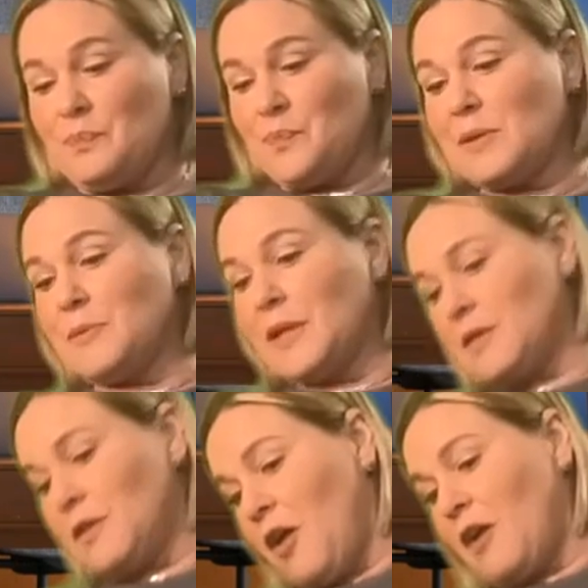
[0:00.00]
something
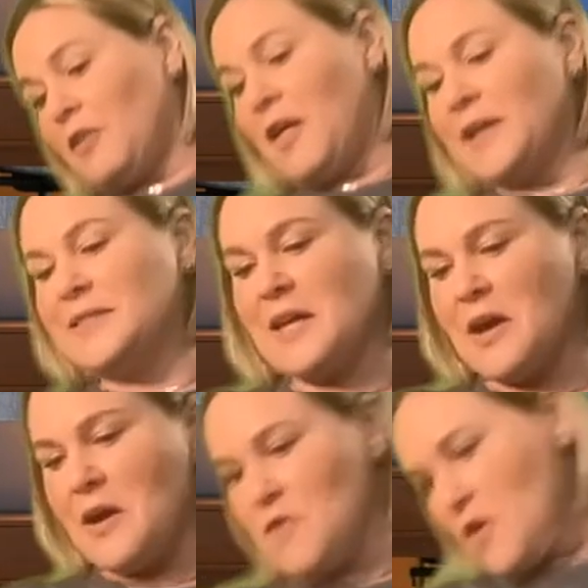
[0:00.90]
along the lines
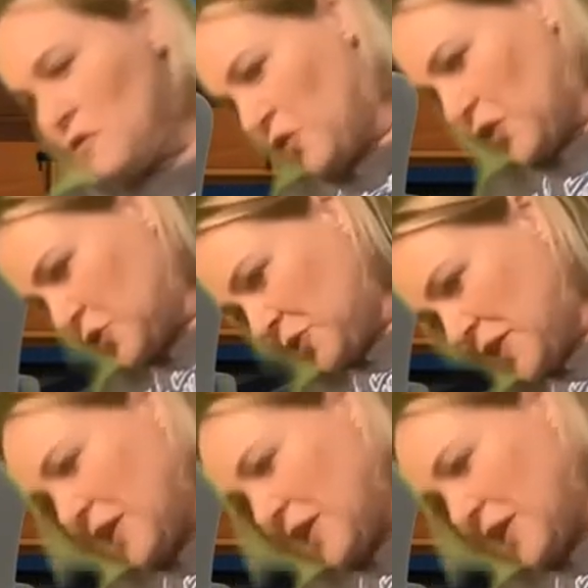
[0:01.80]
of virtual